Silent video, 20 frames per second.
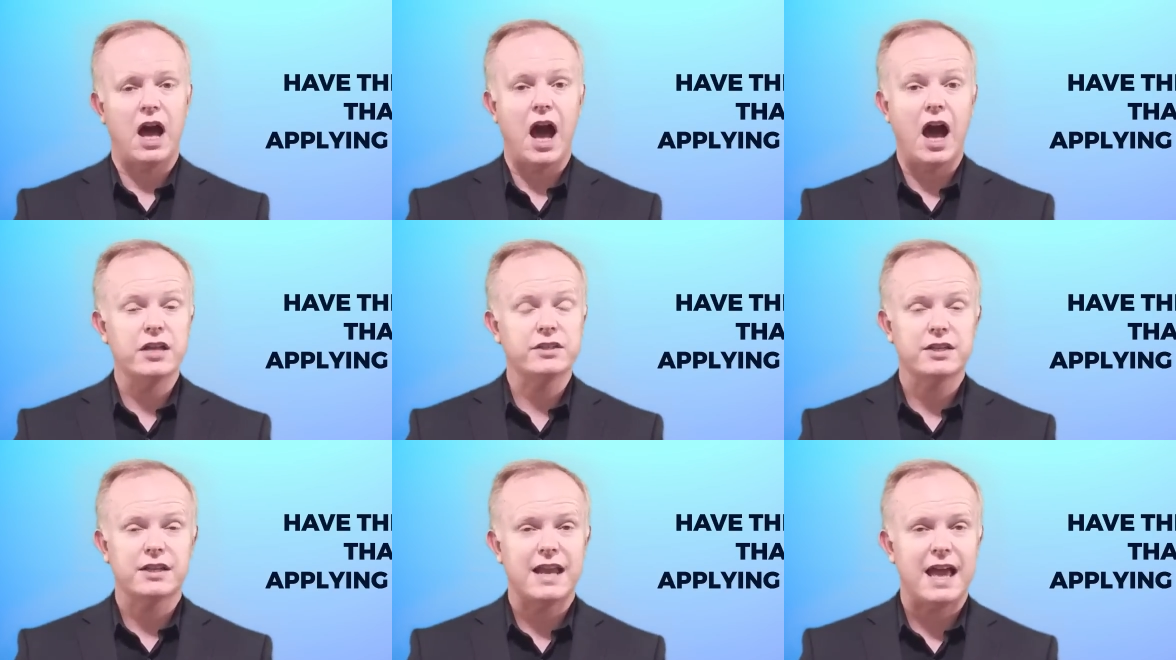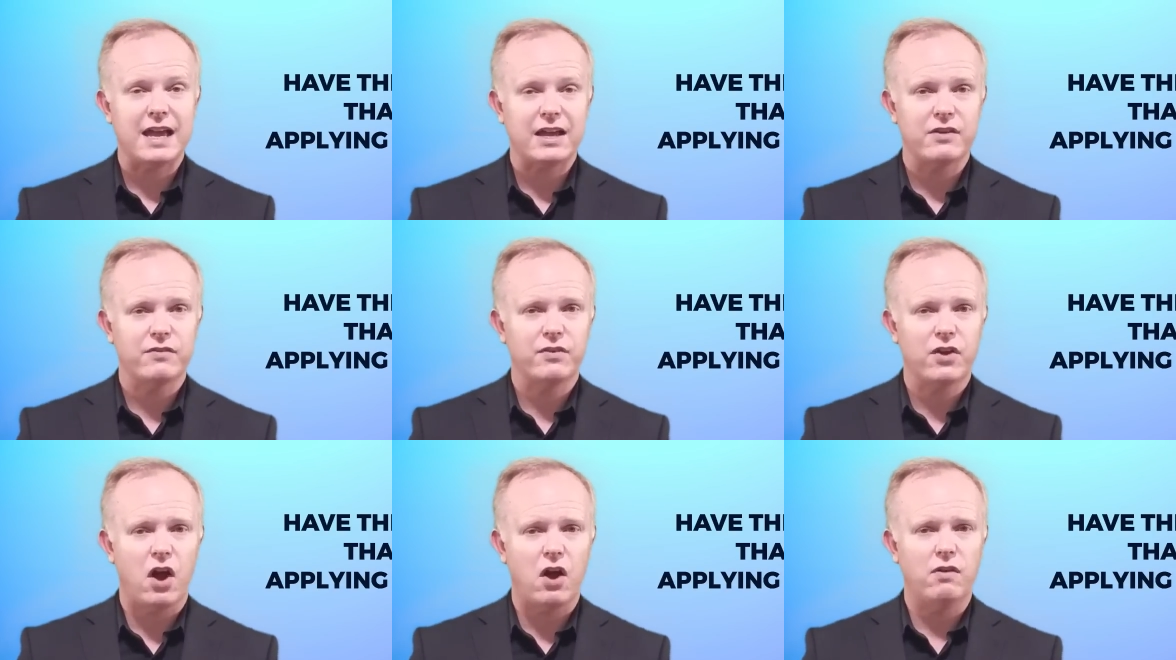out of lack
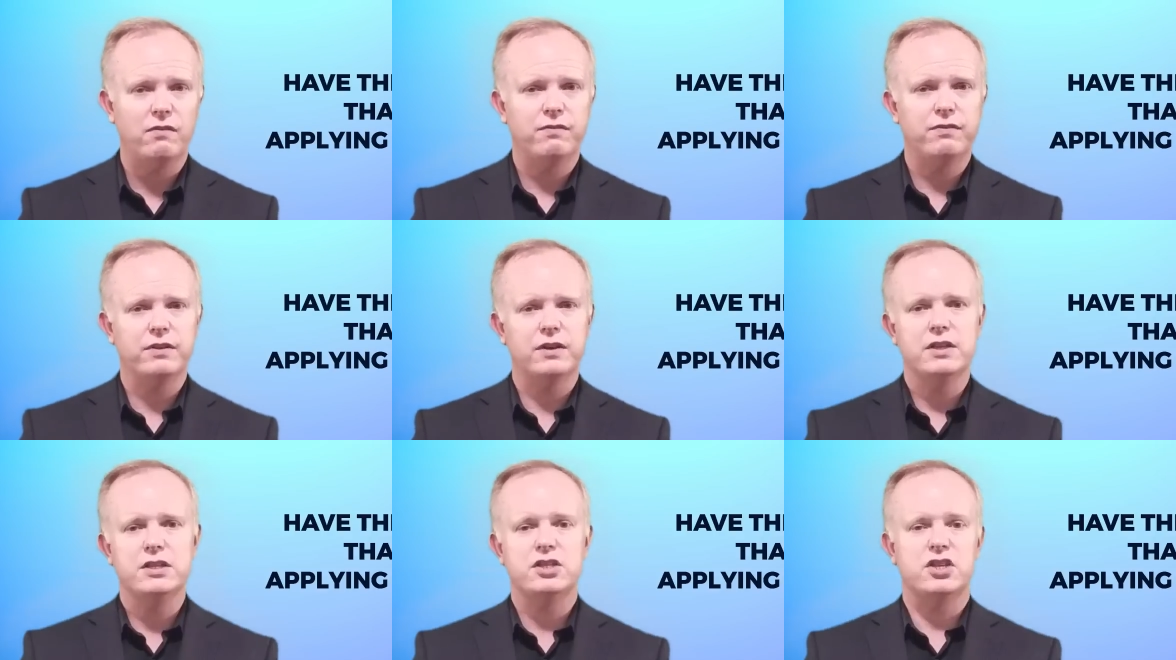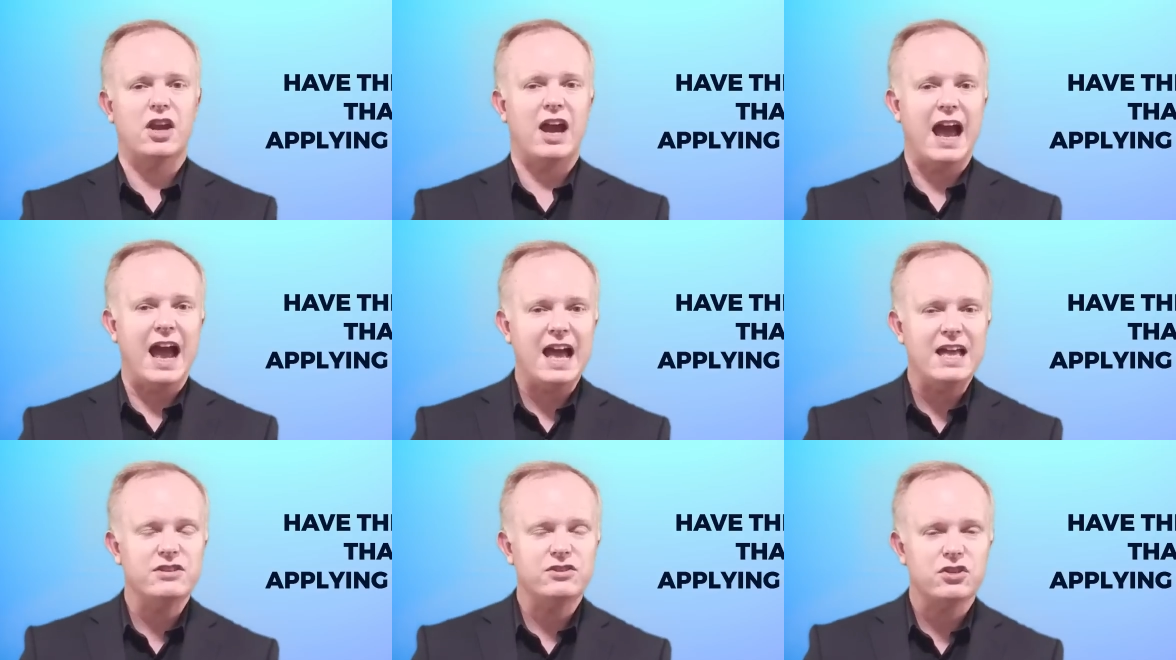of confidence, your
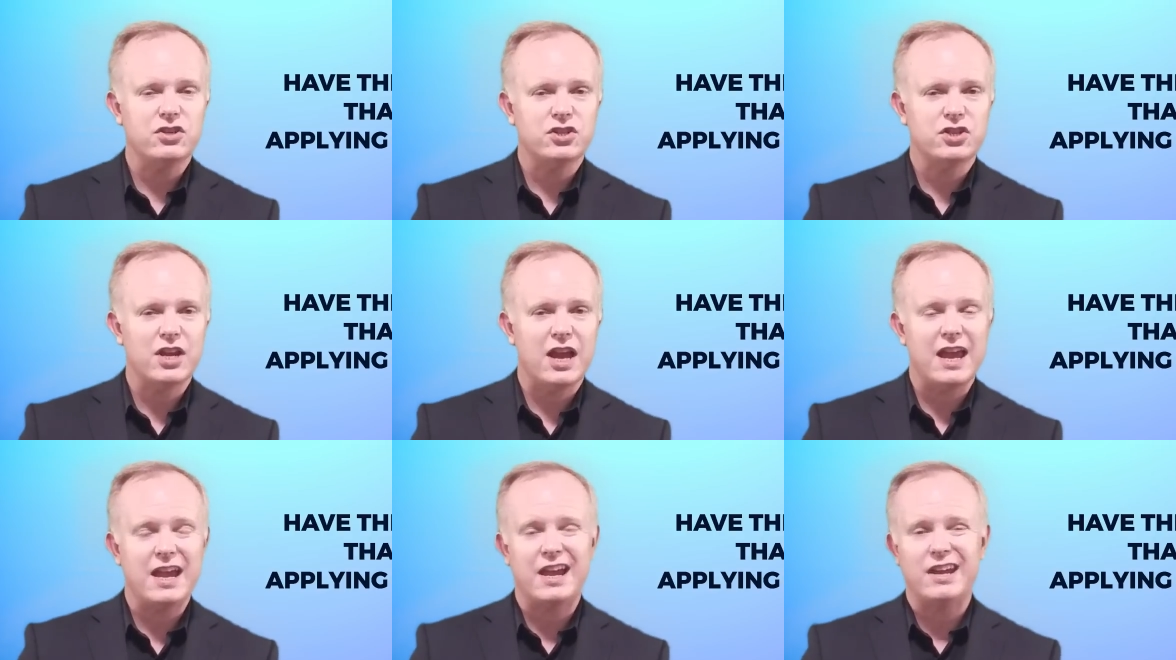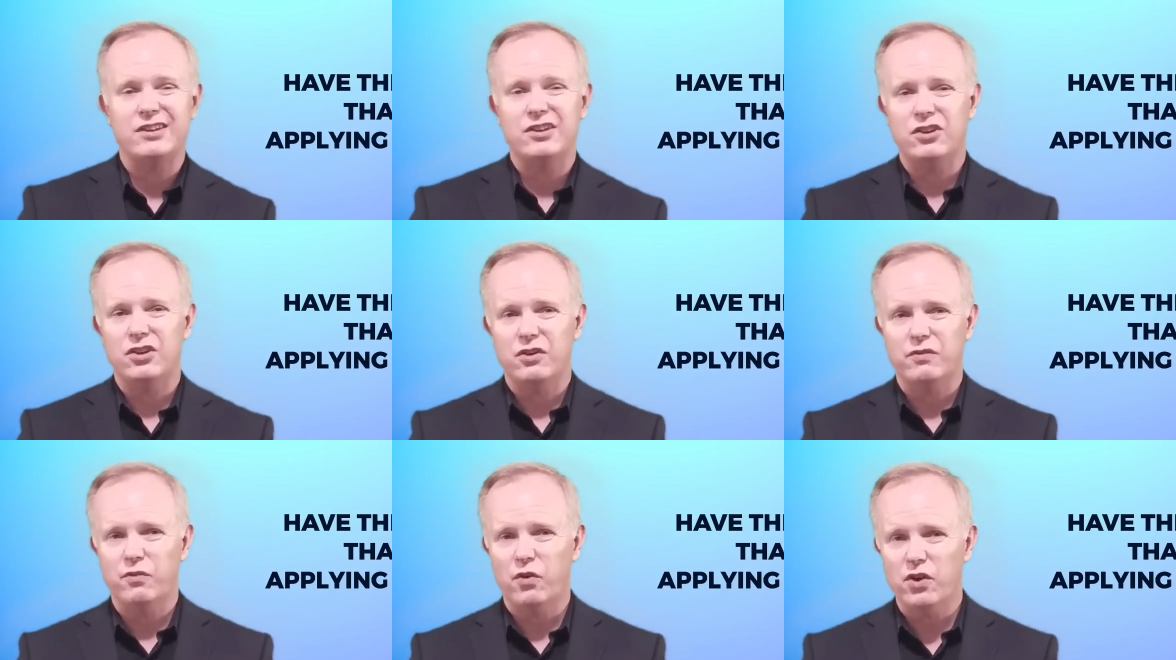hands are shaking
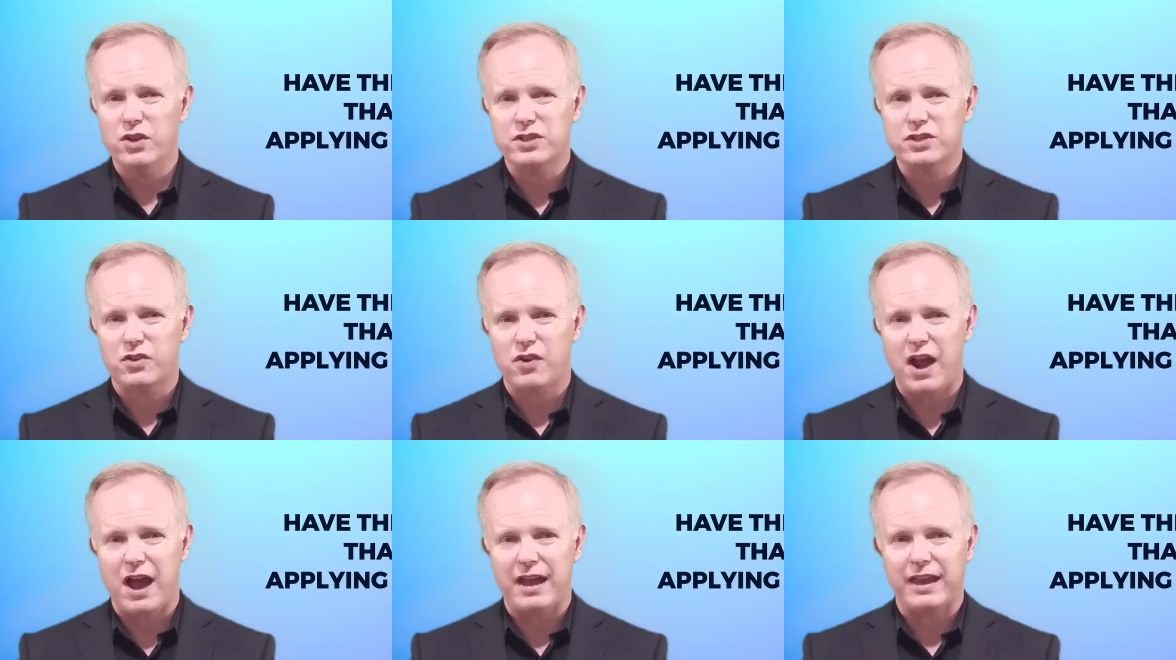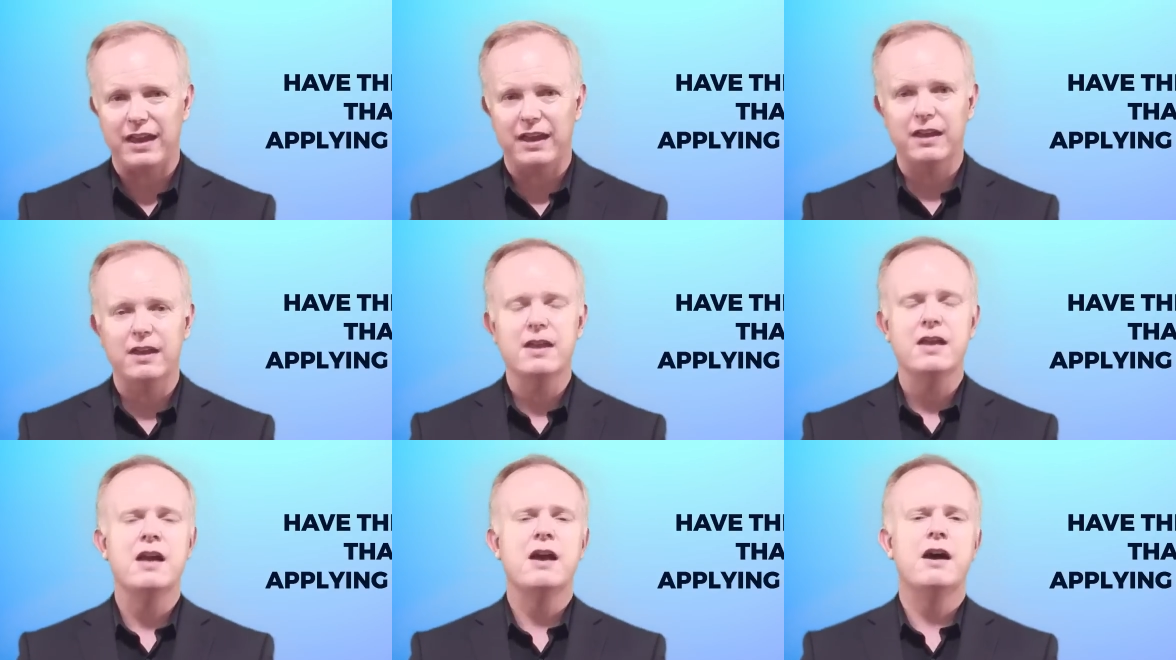and your voice
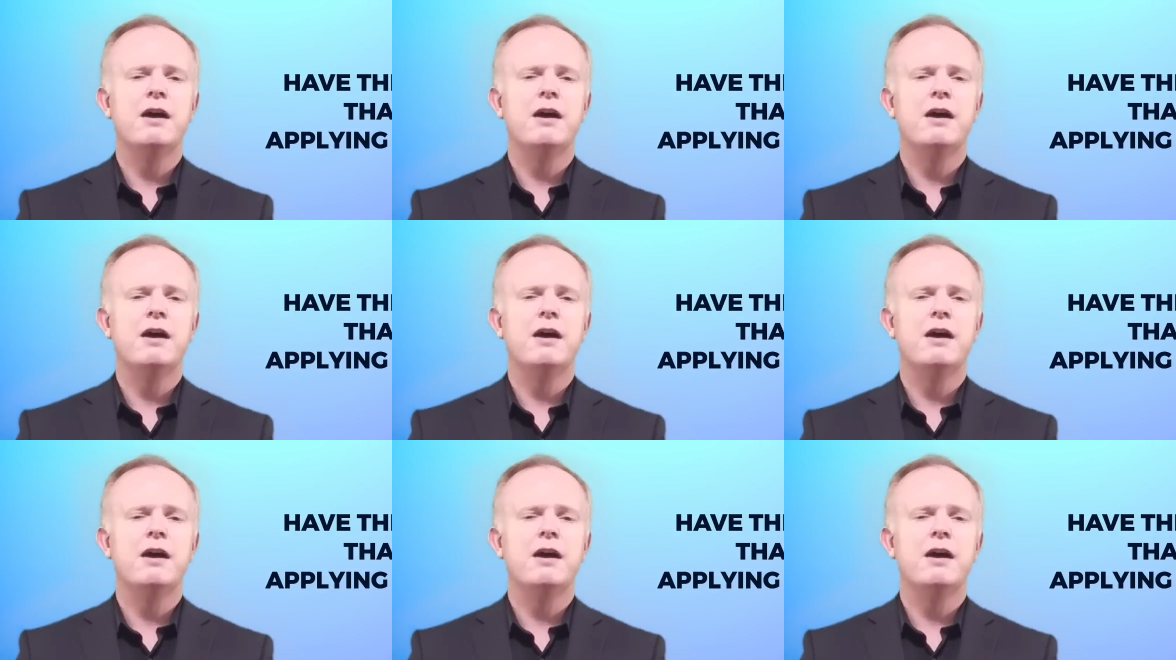cracking.